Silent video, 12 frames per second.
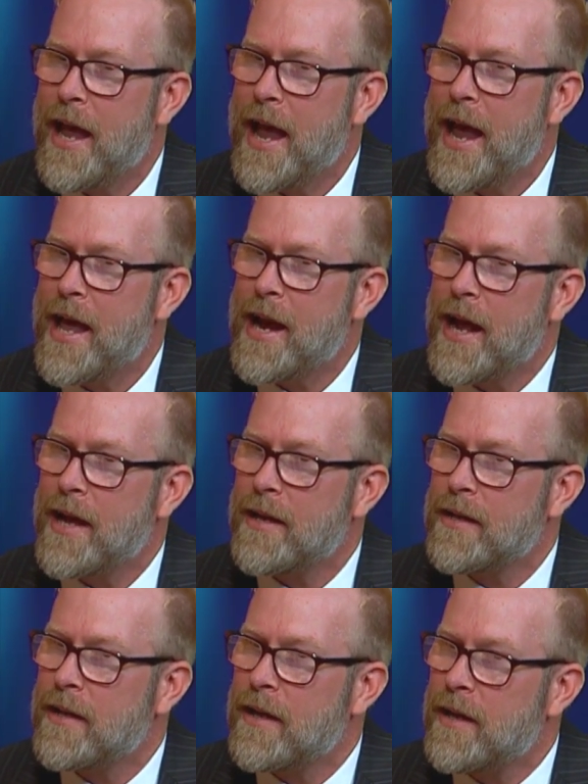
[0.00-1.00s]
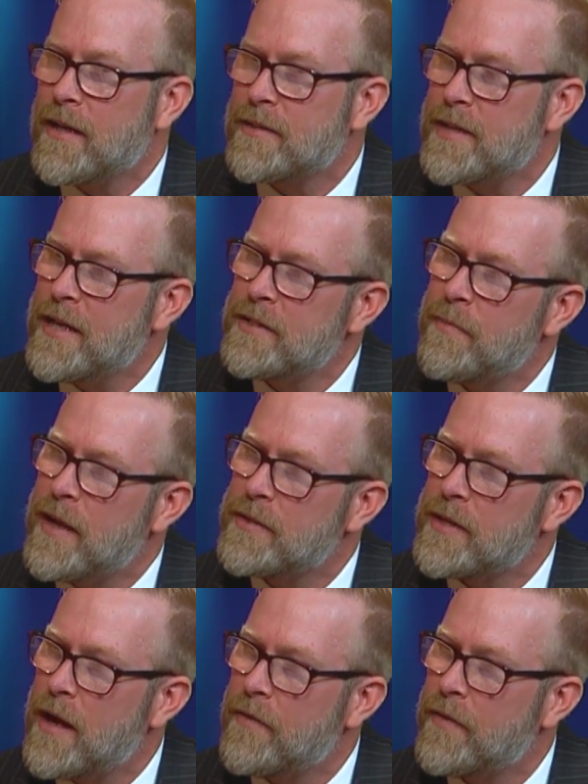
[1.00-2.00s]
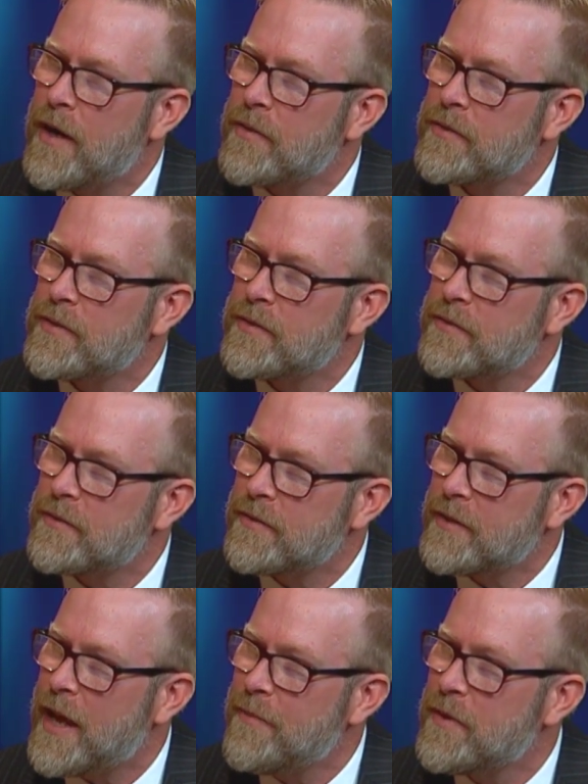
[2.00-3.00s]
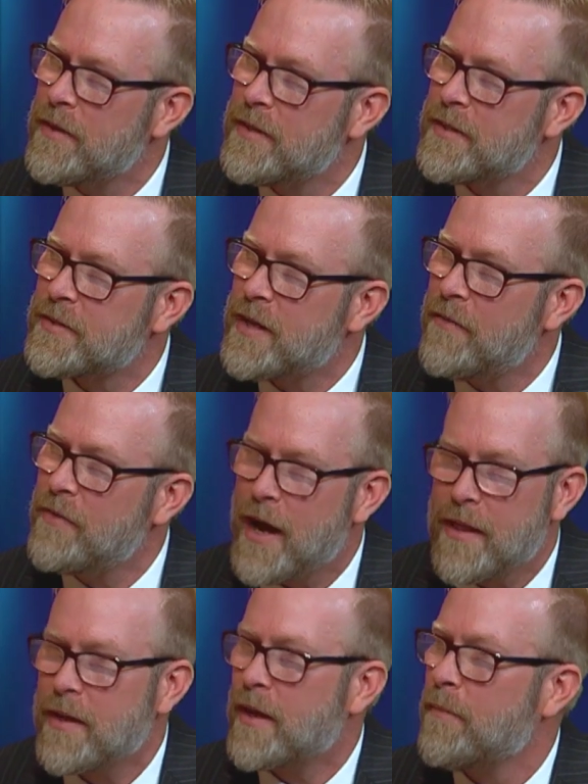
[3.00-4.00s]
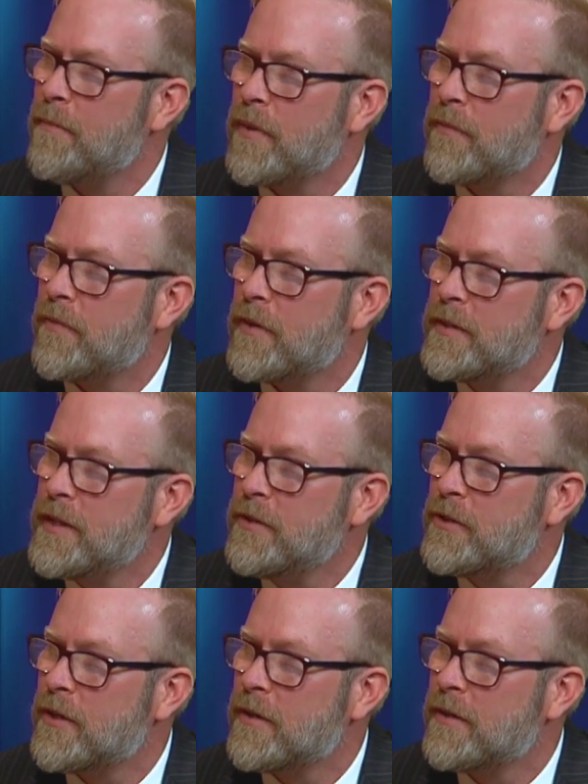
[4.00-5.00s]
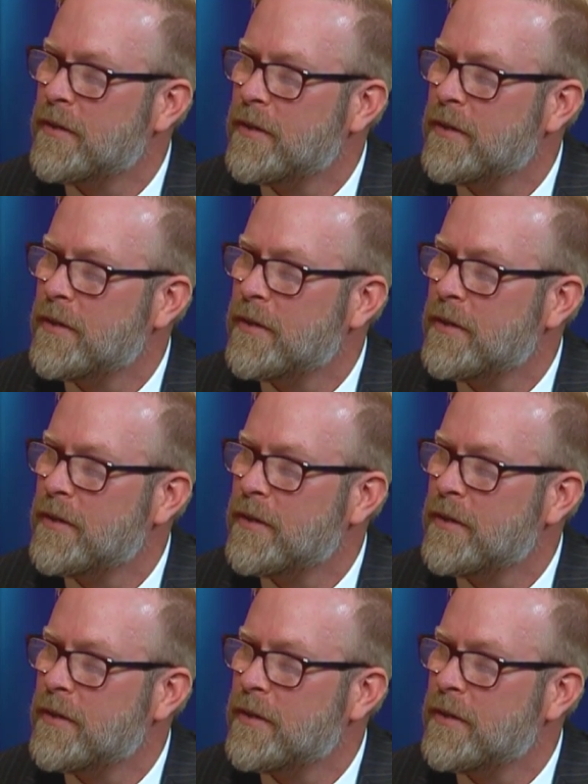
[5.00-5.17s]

And I assessed myself, and I came to the discovery, I think I'm built for a teacher.